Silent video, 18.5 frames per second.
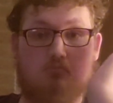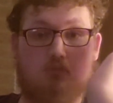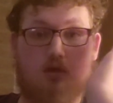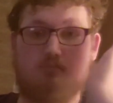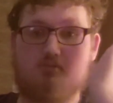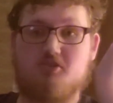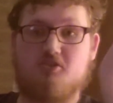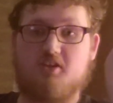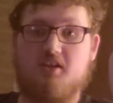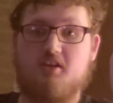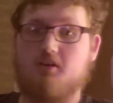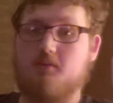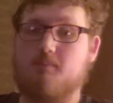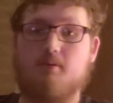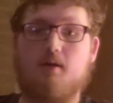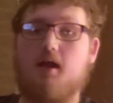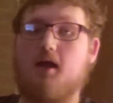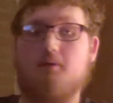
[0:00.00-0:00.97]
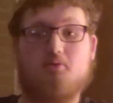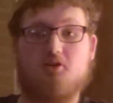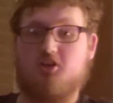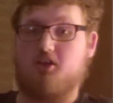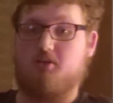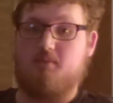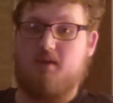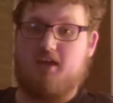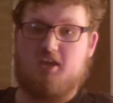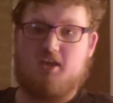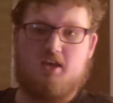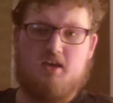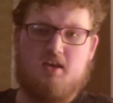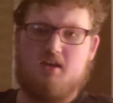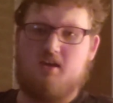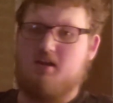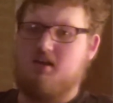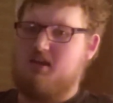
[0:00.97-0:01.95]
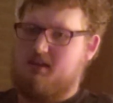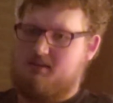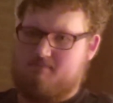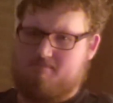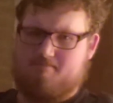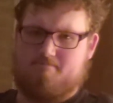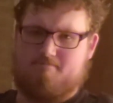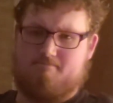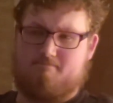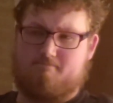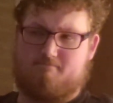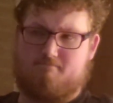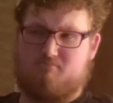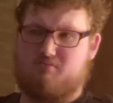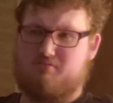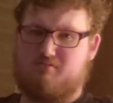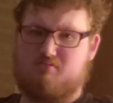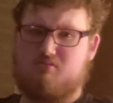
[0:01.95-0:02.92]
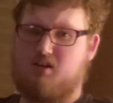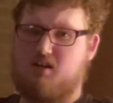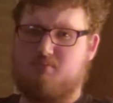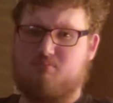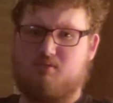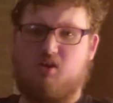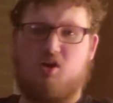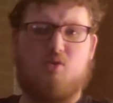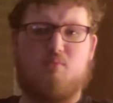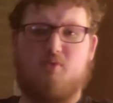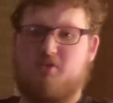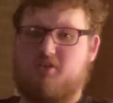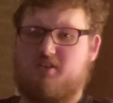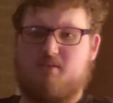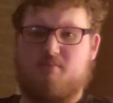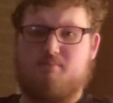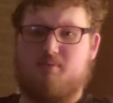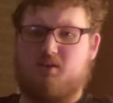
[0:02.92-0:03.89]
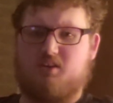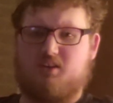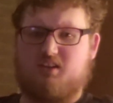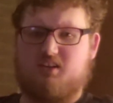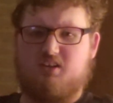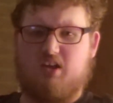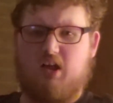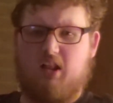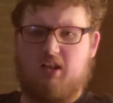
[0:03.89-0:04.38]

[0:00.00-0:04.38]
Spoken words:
I'm just saying, you're probably going to make almost $1 billion.